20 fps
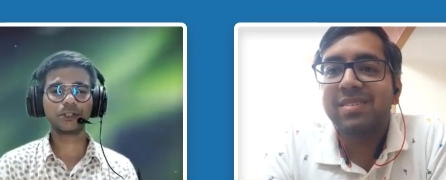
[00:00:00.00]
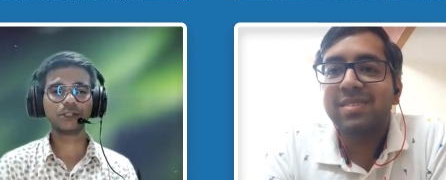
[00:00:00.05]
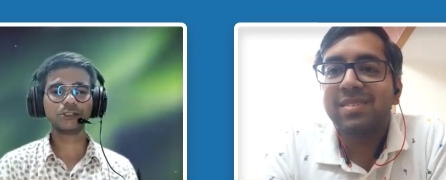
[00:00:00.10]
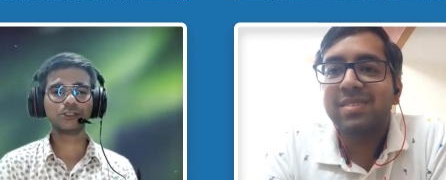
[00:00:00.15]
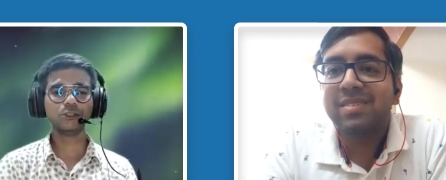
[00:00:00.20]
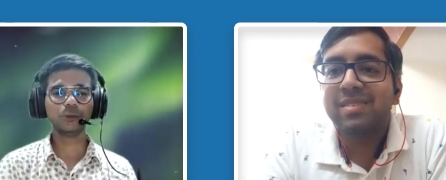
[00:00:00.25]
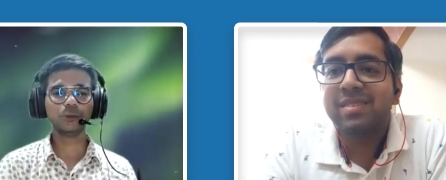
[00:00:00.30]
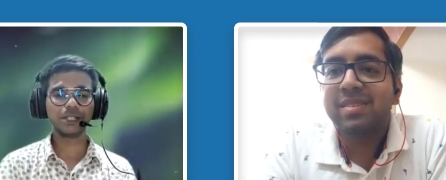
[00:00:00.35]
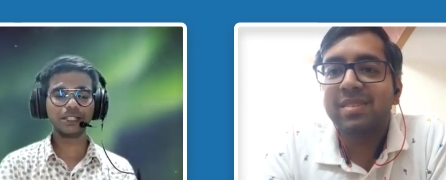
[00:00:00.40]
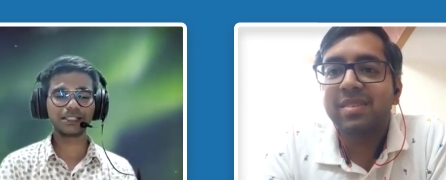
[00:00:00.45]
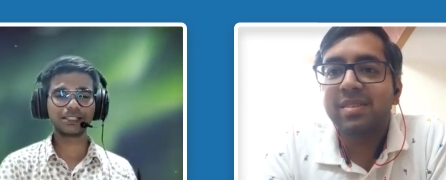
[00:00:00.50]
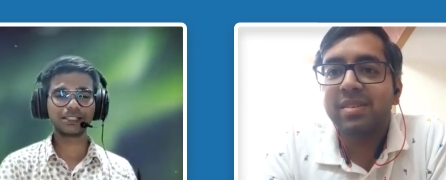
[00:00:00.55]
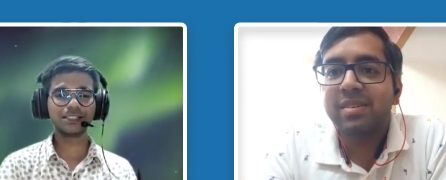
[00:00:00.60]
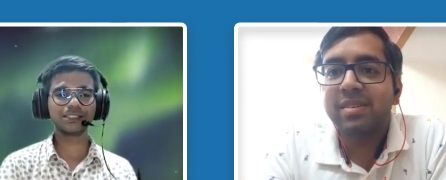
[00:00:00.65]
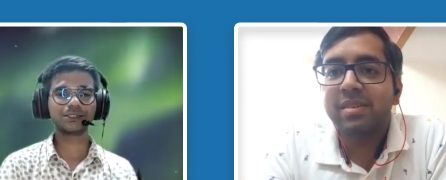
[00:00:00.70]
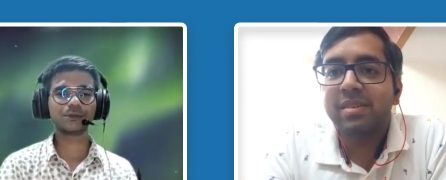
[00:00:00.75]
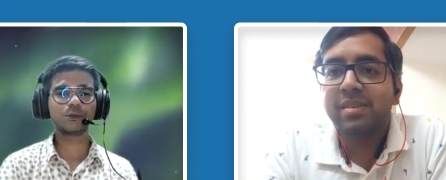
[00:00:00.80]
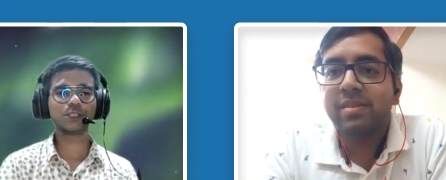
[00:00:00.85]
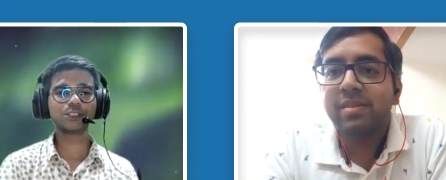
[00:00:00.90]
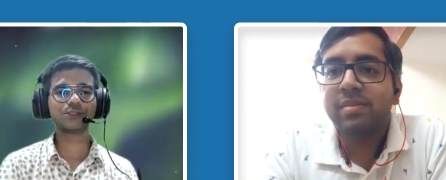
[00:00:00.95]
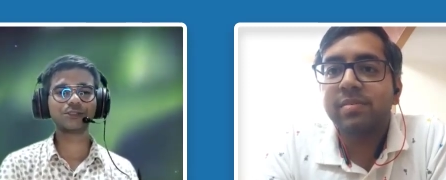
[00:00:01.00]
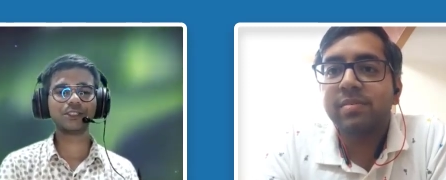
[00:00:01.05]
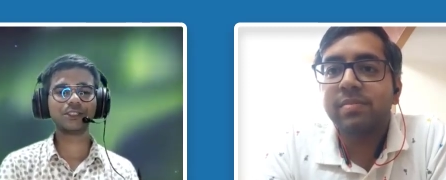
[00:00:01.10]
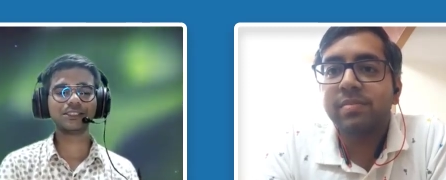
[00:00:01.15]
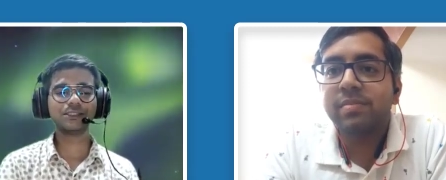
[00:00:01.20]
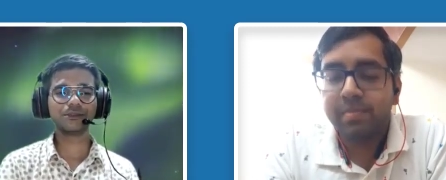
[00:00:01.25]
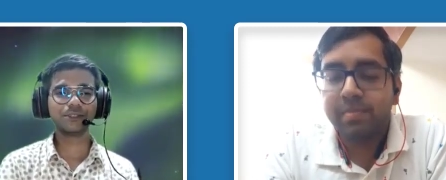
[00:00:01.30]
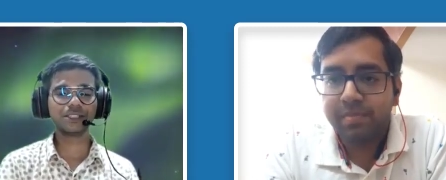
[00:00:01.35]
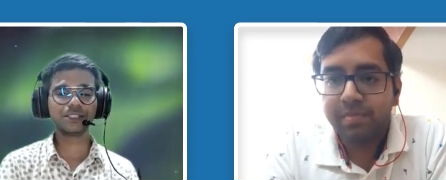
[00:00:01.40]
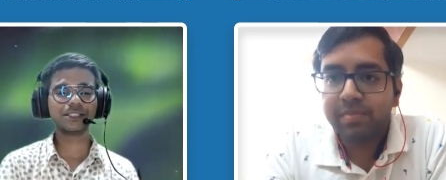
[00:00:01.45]
Speaker 1: Because numericals was,
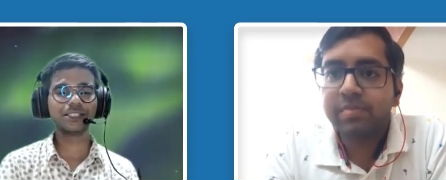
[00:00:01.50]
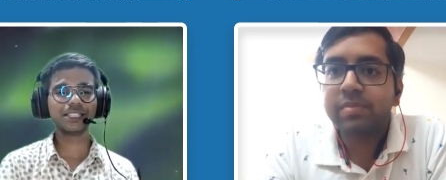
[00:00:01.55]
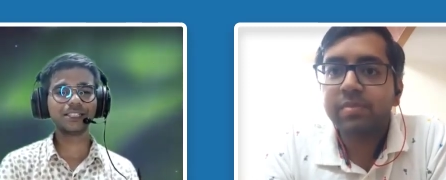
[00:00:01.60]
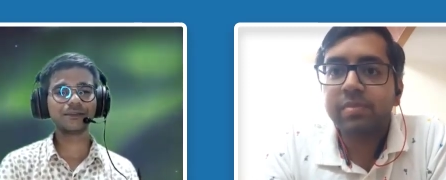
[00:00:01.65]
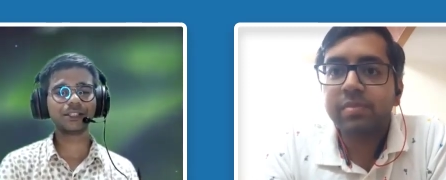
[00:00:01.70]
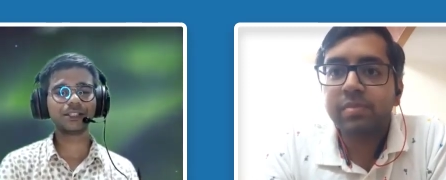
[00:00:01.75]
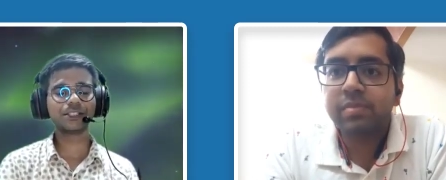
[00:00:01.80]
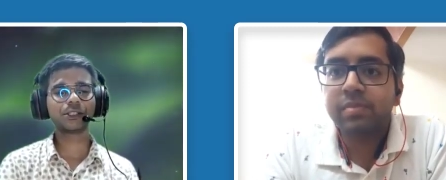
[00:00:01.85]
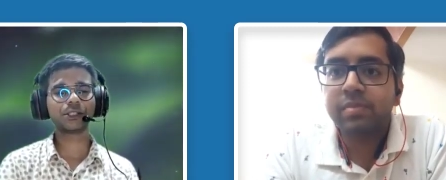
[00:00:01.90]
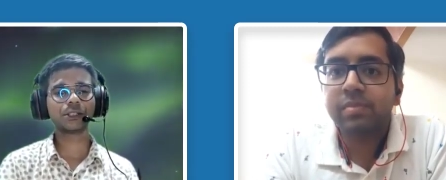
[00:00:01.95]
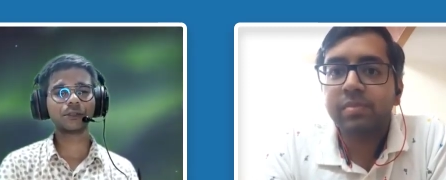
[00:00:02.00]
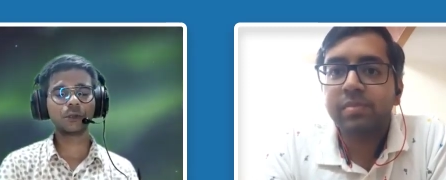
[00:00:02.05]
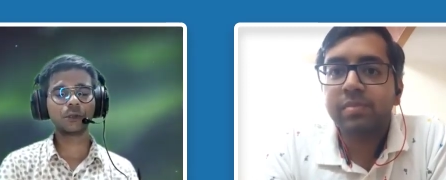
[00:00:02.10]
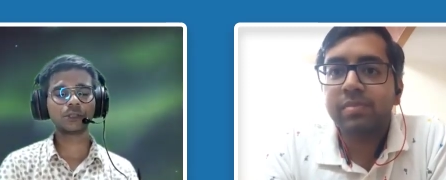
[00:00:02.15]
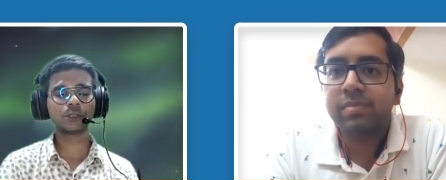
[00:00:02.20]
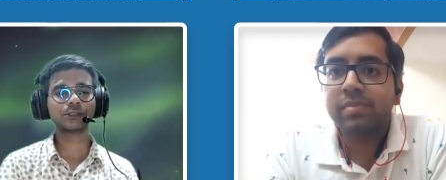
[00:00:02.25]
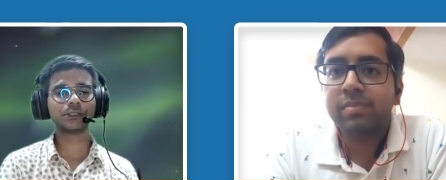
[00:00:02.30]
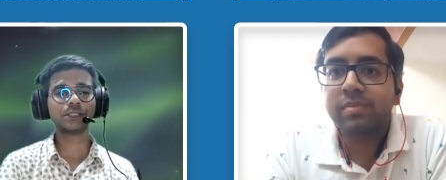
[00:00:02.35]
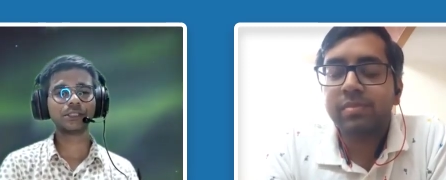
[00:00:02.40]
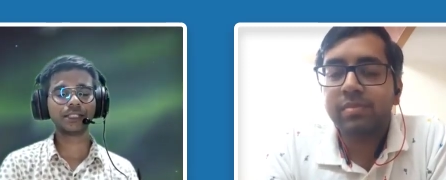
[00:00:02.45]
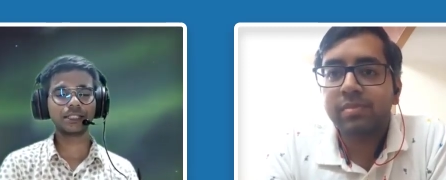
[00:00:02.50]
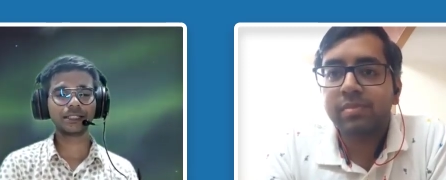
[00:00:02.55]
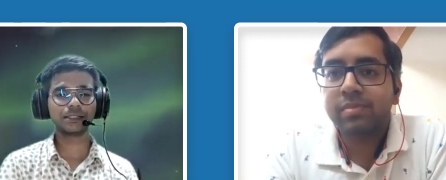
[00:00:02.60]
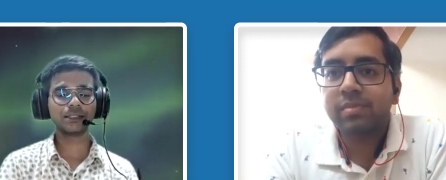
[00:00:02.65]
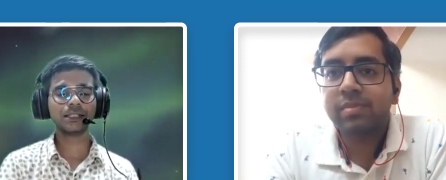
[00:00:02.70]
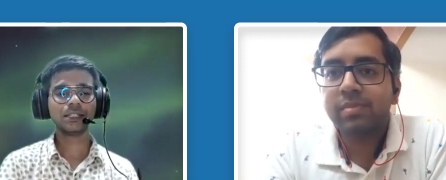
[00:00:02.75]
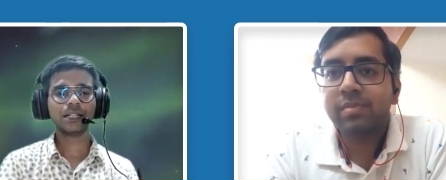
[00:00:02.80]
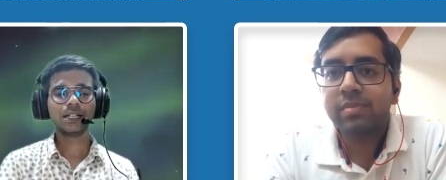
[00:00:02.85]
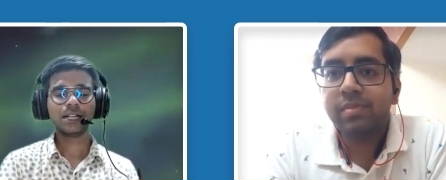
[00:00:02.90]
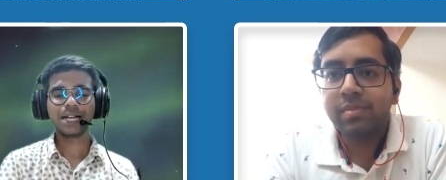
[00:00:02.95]
one thing which was there.